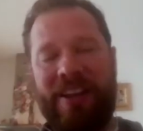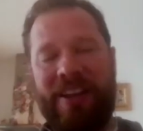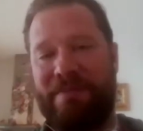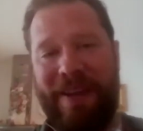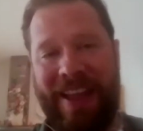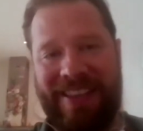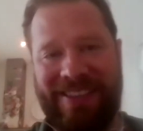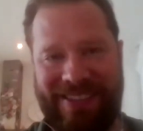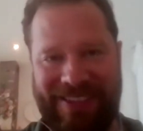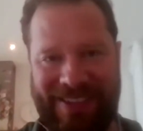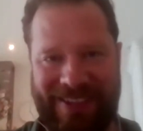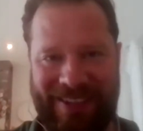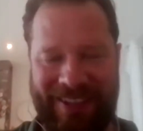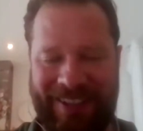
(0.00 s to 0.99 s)
depends.
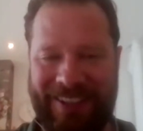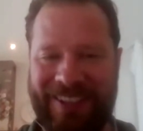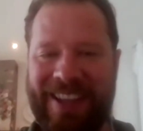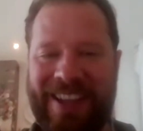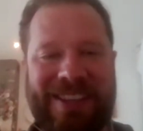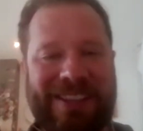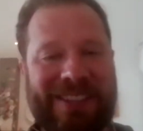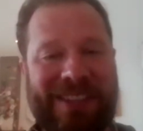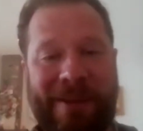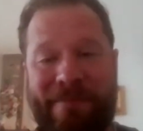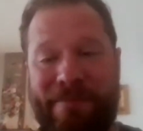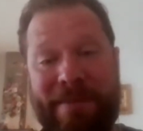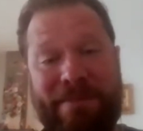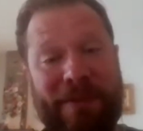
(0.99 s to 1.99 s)
Some
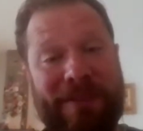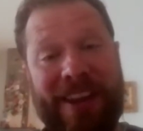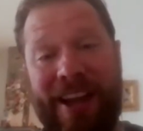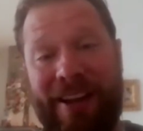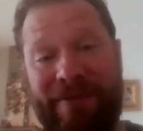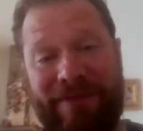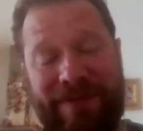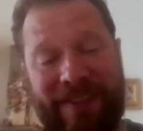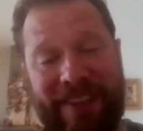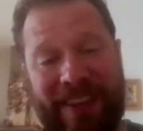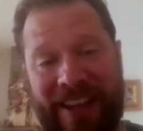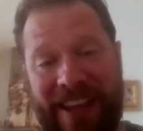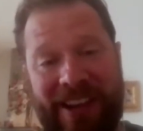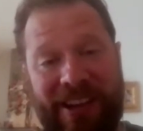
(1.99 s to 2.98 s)
people love
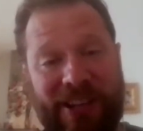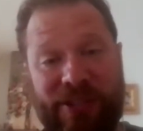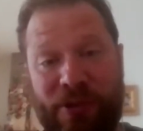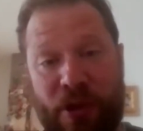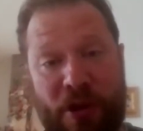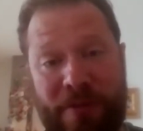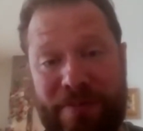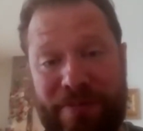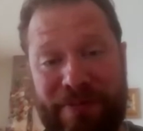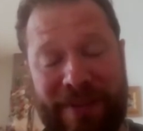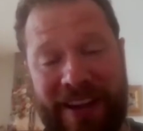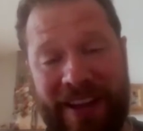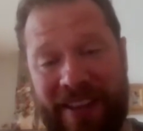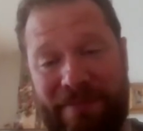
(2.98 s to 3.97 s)
English drop.
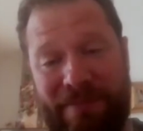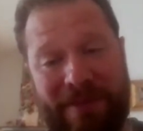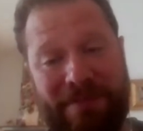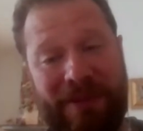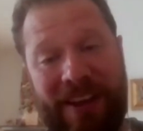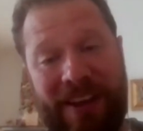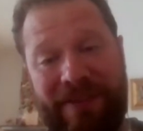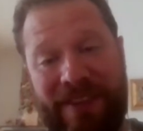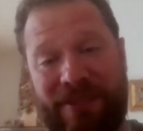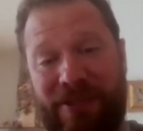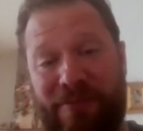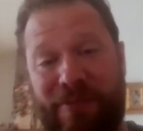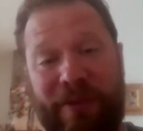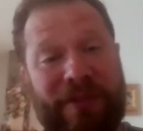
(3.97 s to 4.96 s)
Other people love the
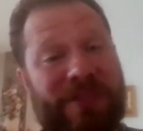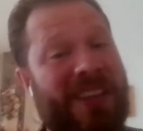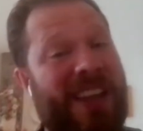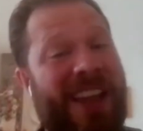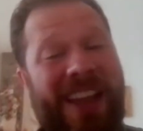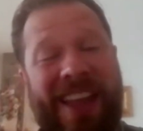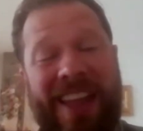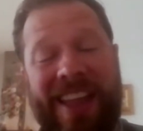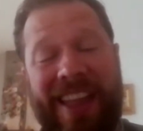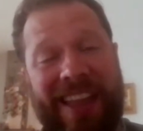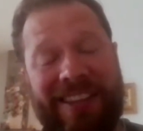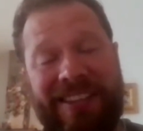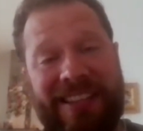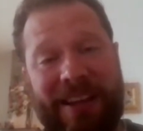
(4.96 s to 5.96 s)
stroopwafels.
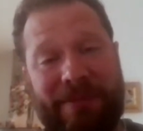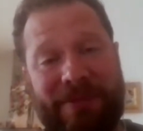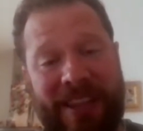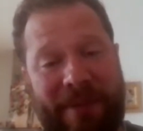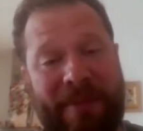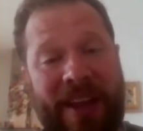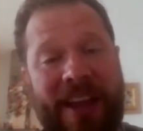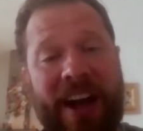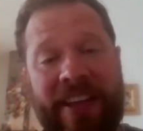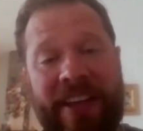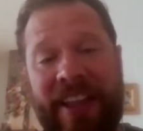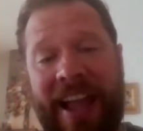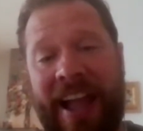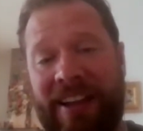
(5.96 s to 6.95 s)
It's up to them. I
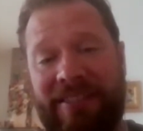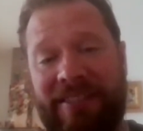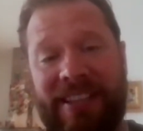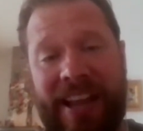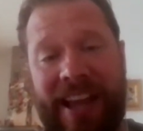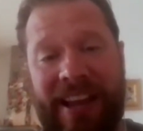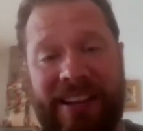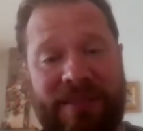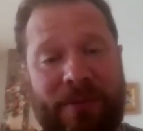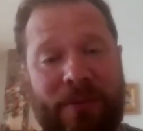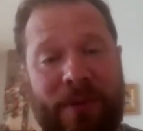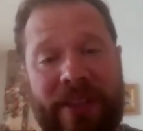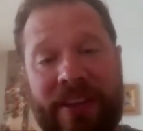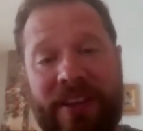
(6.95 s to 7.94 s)
think hagelslag is the
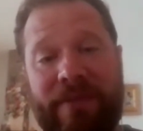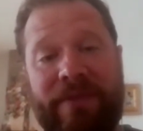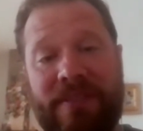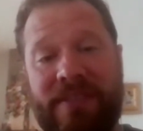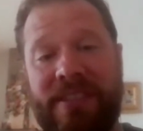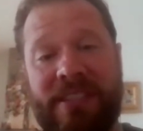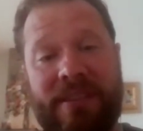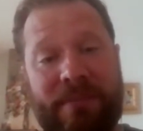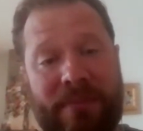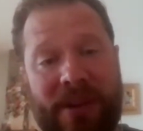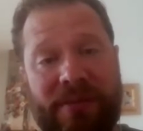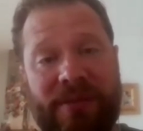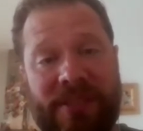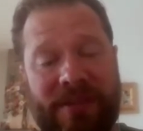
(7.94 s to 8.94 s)
one that confuses them
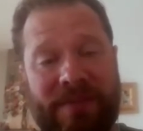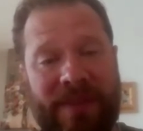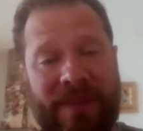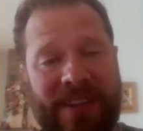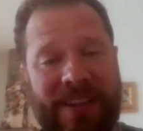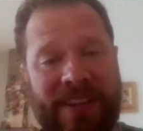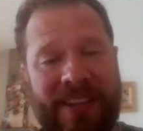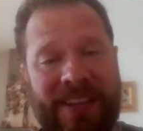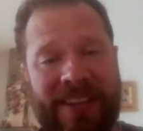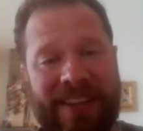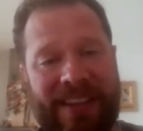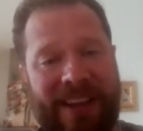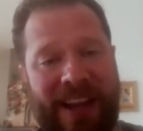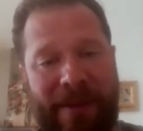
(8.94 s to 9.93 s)
most.
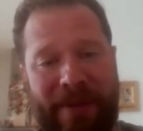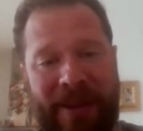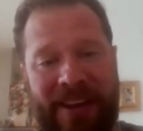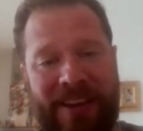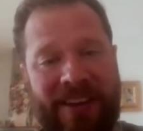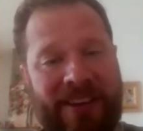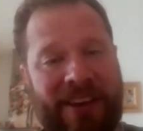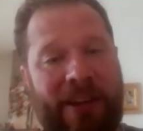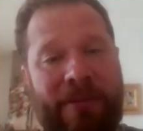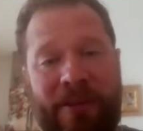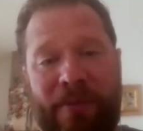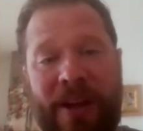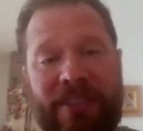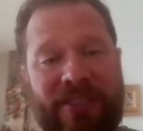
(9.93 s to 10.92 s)
Okay. I mean, nowhere in the
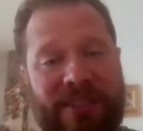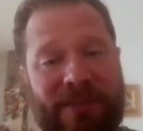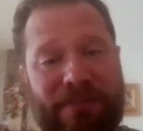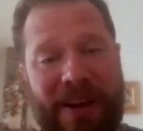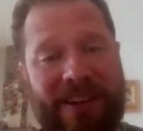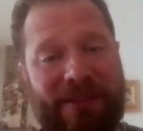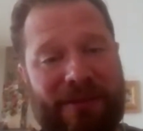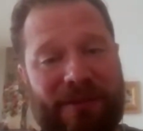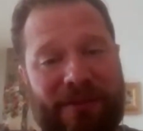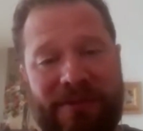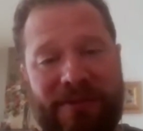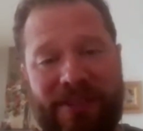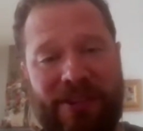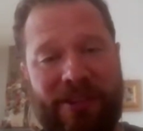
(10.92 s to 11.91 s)
world do you
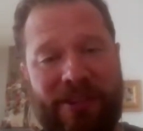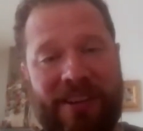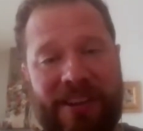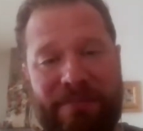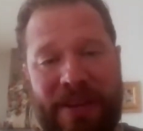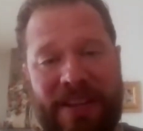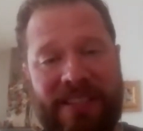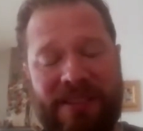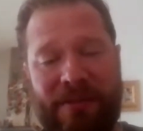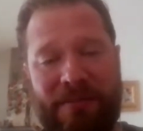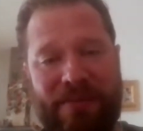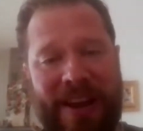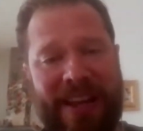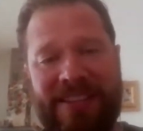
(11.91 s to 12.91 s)
sprinkle chocolate pieces on
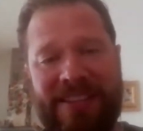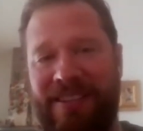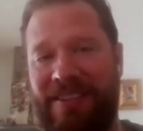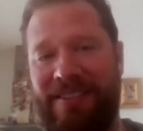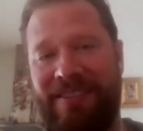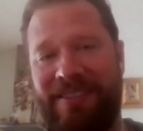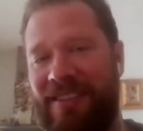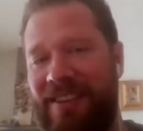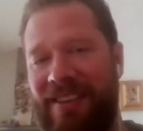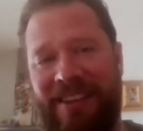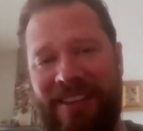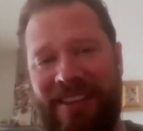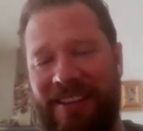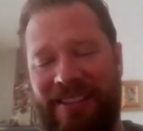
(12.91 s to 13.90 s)
bread.
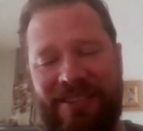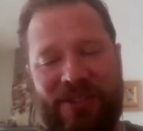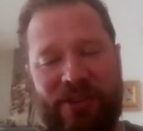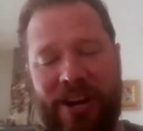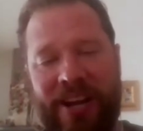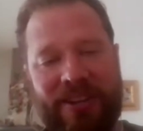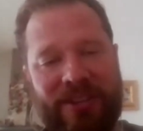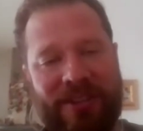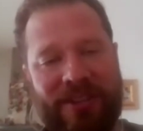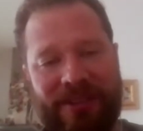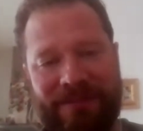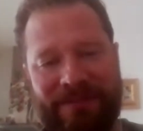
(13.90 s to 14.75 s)
It's strange.